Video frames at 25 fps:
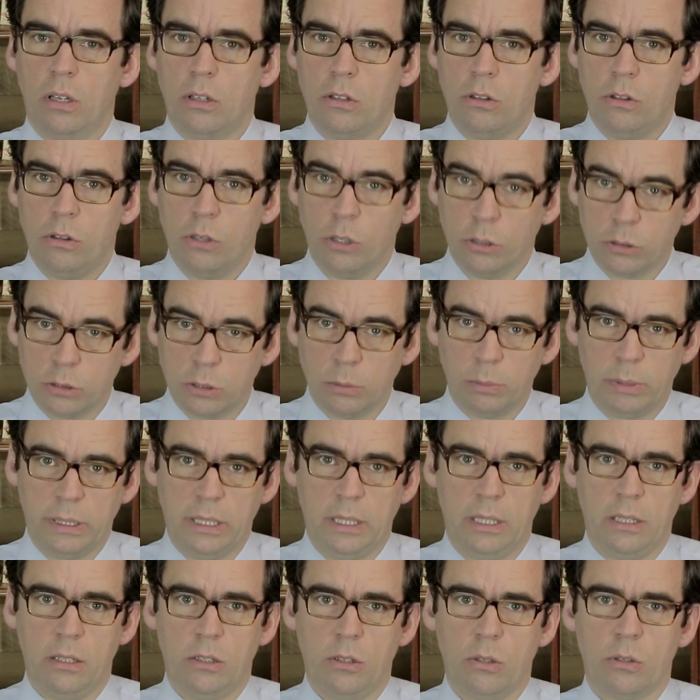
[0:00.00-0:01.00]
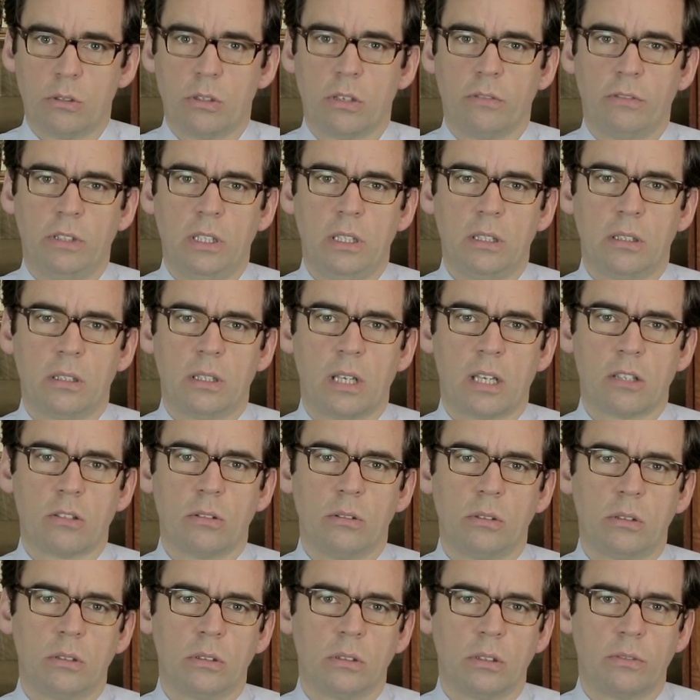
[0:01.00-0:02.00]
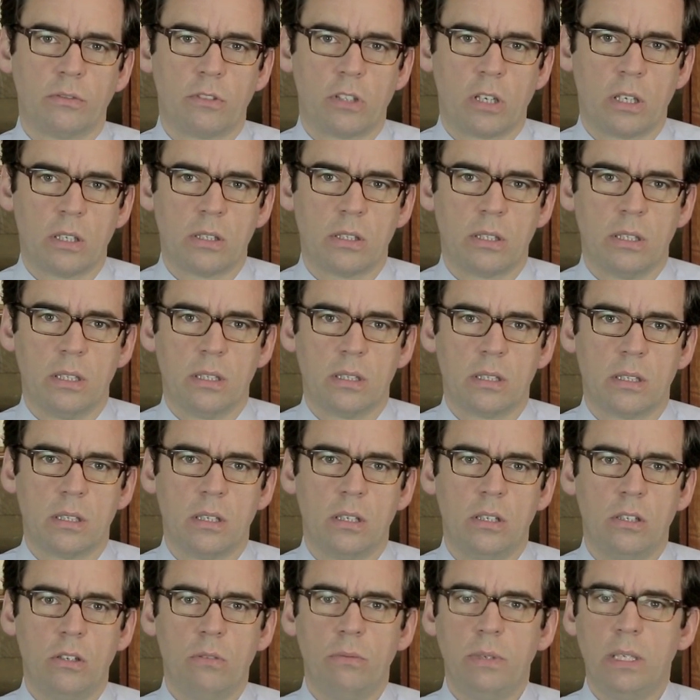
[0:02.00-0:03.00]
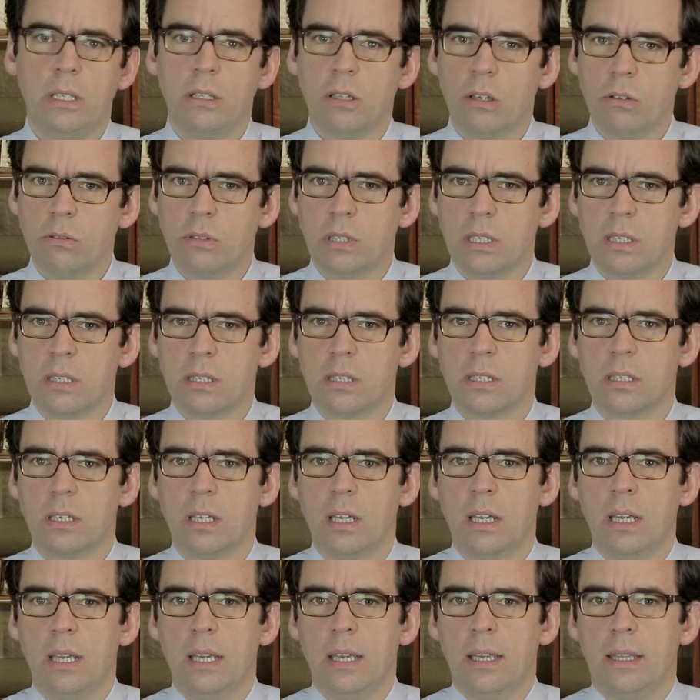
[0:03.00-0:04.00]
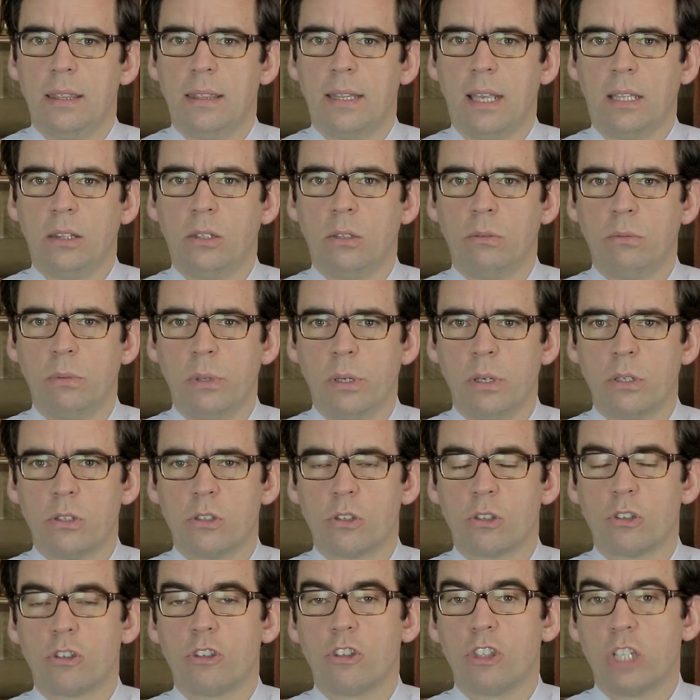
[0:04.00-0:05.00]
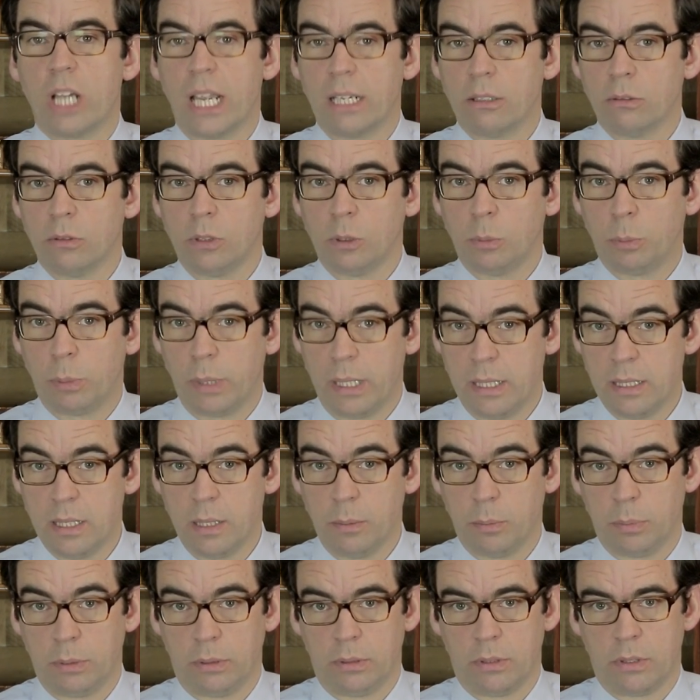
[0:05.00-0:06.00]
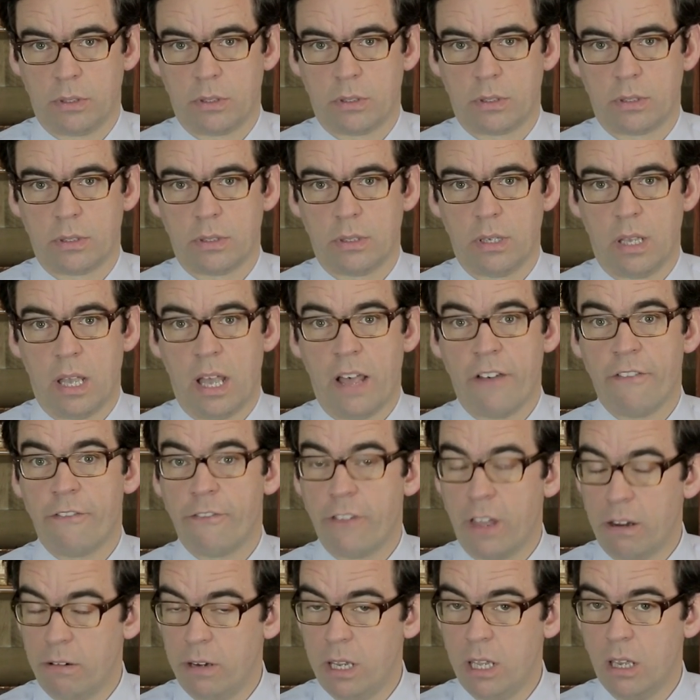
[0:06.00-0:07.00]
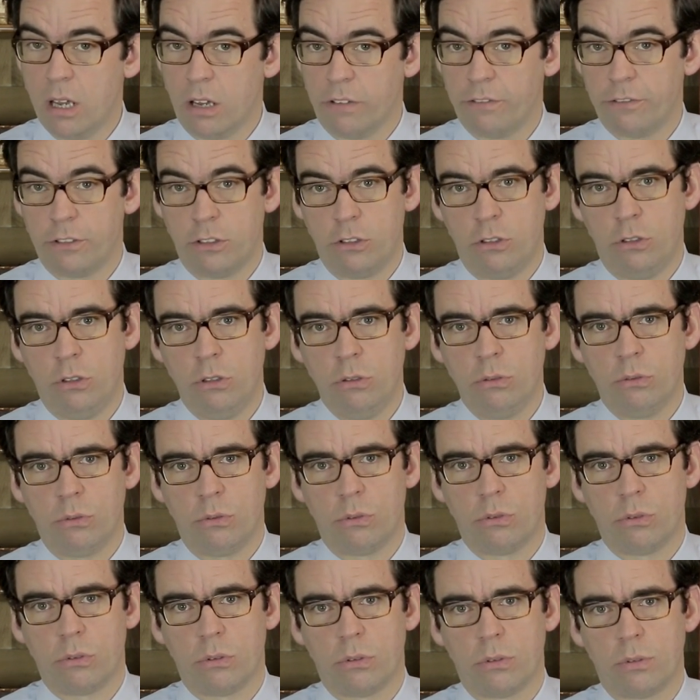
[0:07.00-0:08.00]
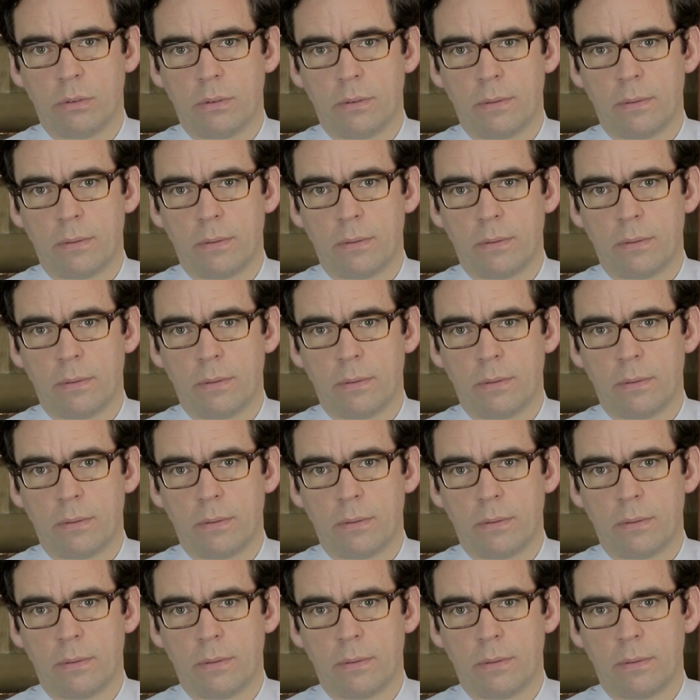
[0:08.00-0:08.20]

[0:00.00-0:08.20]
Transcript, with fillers: notably those of the International Court of Justice, you will notice that the words general principles are very often used.